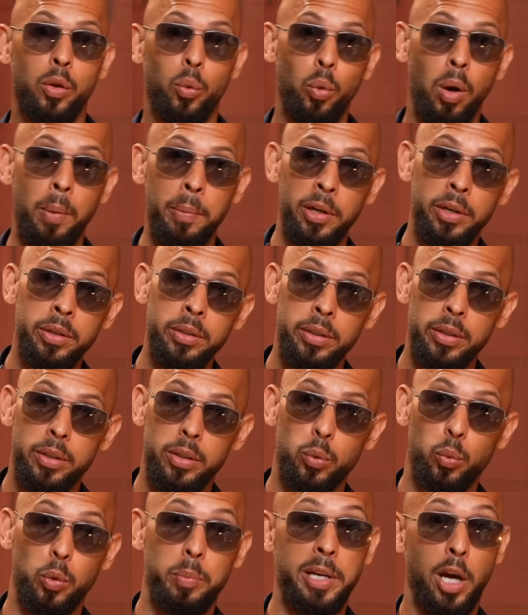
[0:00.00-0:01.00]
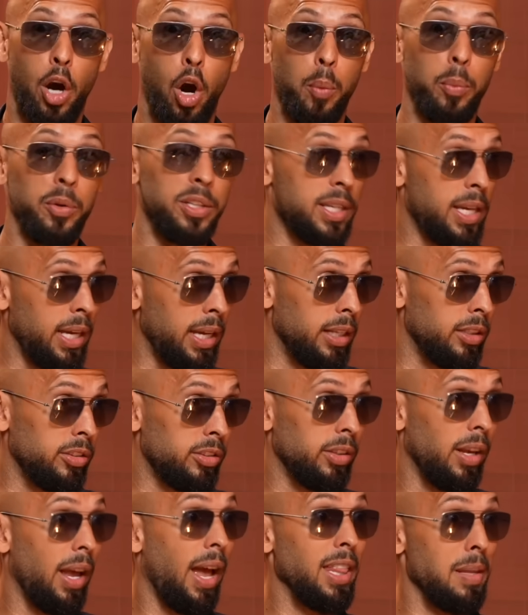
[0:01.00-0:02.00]
The woman would be at home with the
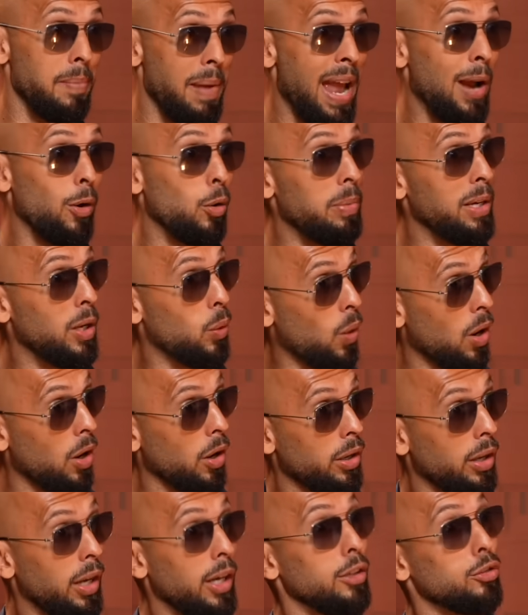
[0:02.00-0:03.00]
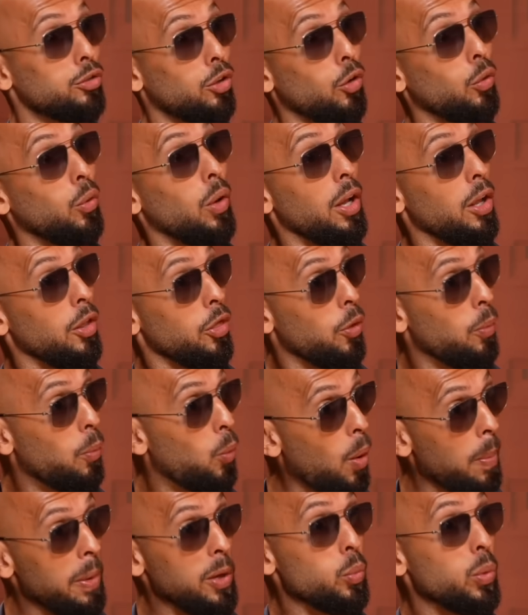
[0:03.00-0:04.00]
kids and the man would be at work. So the
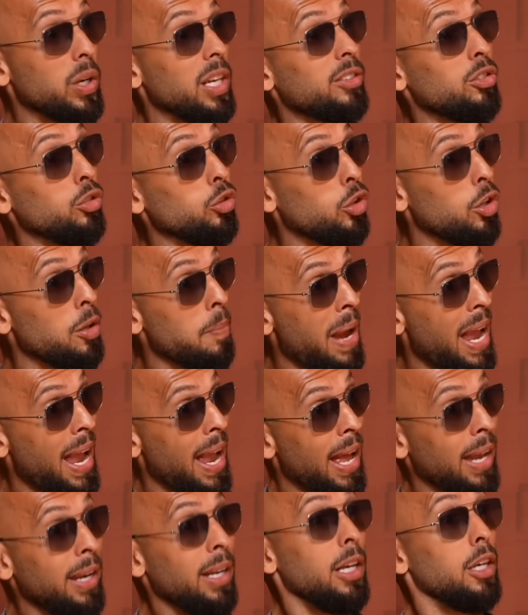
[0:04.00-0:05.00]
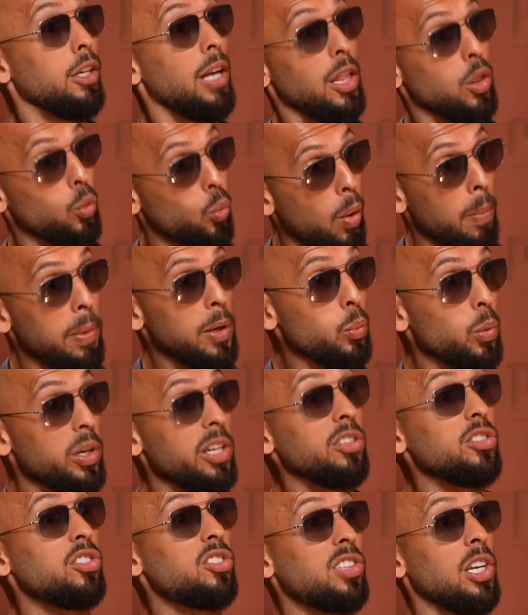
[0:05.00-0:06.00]
woman would listen to the man and the woman
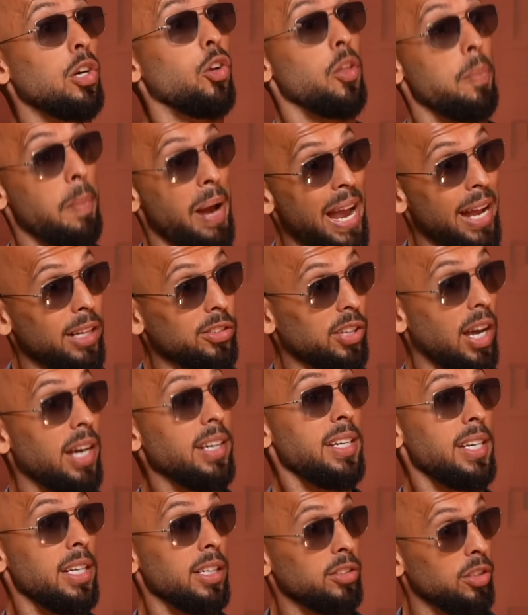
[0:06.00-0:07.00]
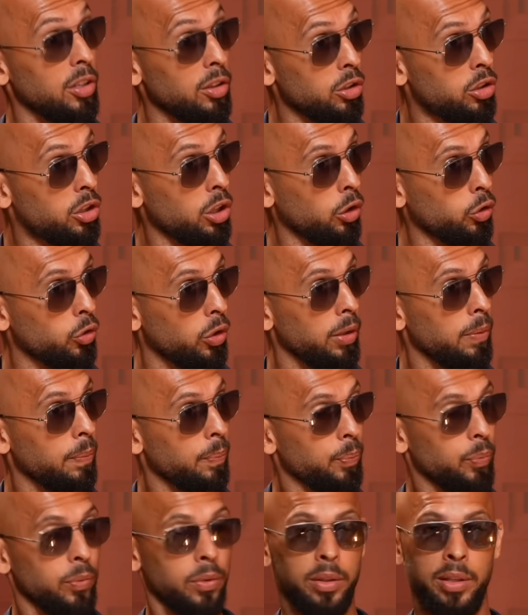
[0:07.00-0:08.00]
would instill the man's ideas in the children.
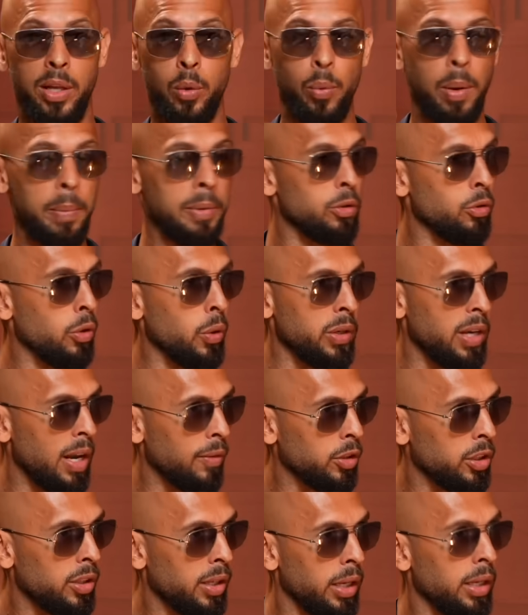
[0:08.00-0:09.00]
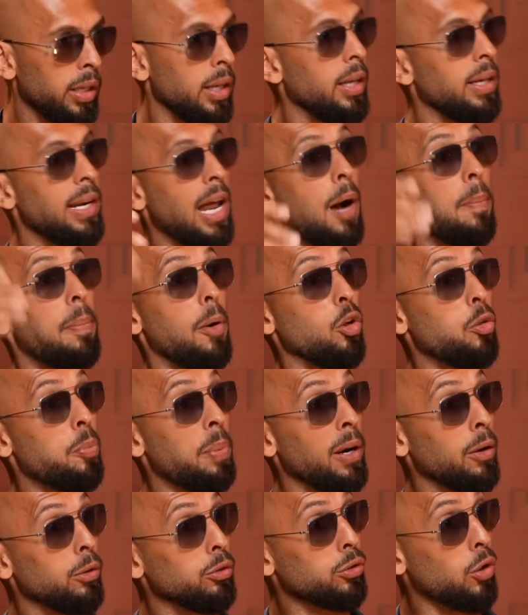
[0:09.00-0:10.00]
Then women ruined everything. Now both
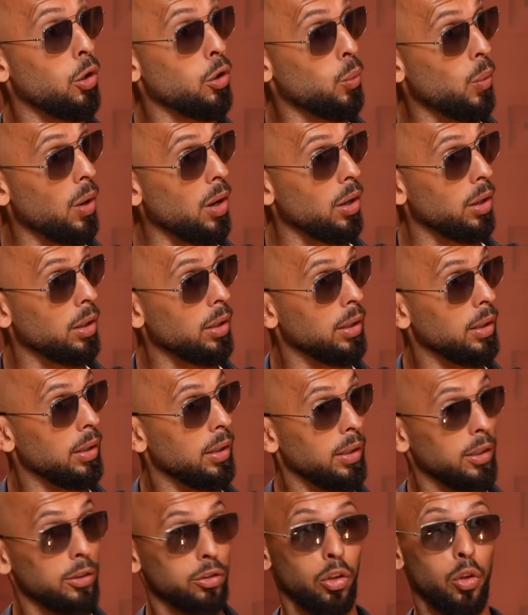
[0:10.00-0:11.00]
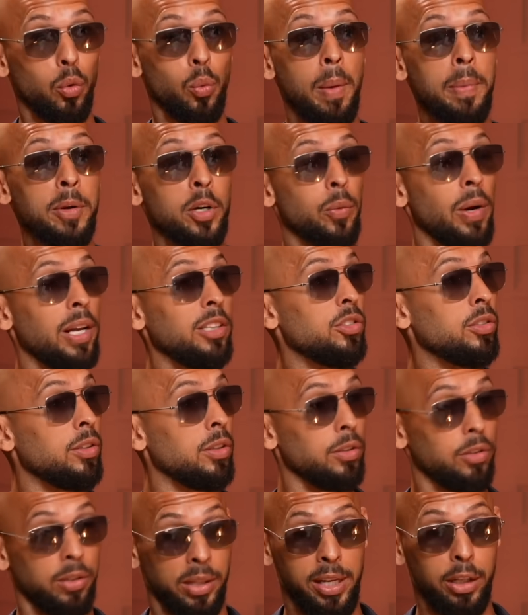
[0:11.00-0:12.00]
parents go to work. So
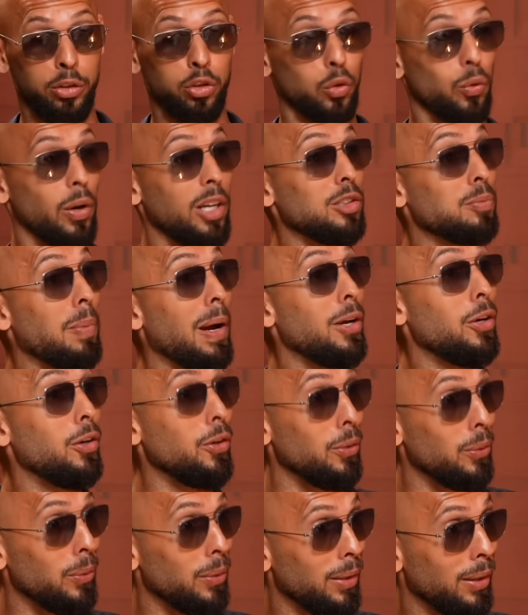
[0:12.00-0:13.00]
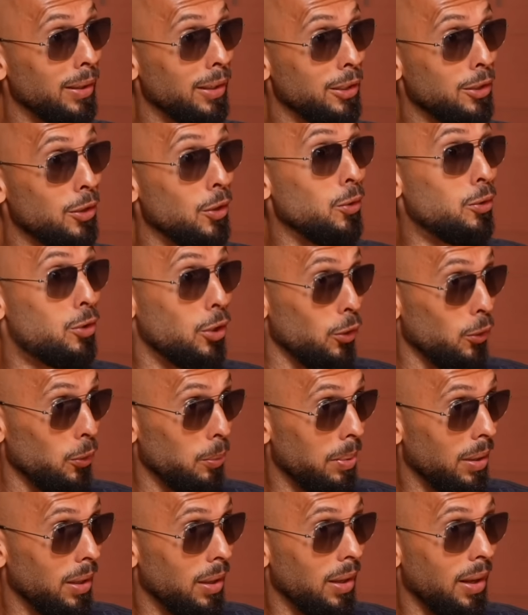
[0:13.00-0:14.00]
the kids are raised by who?
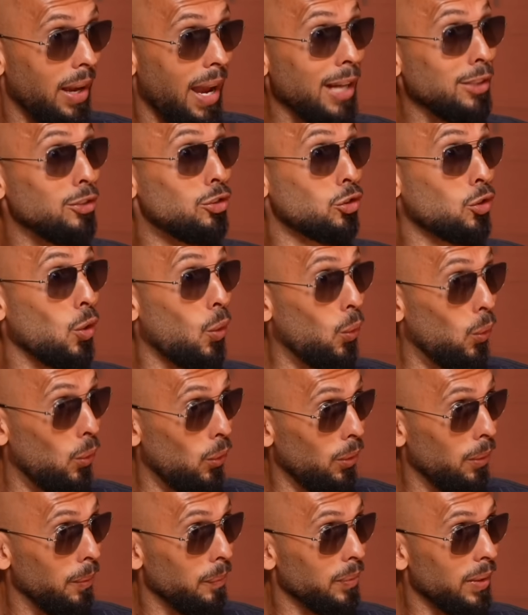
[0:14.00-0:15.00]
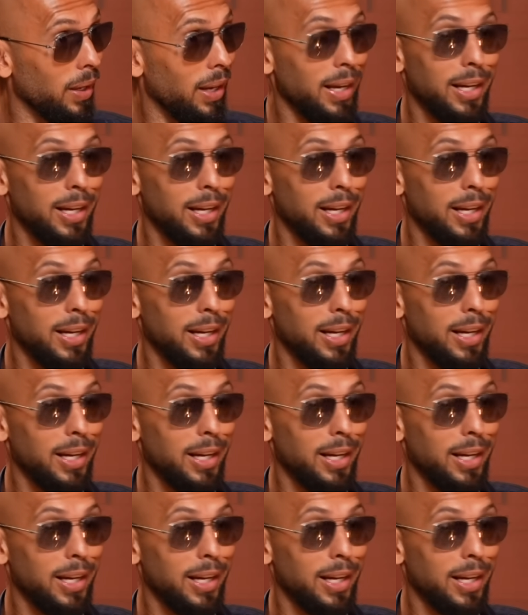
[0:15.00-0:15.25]
YouTube and school.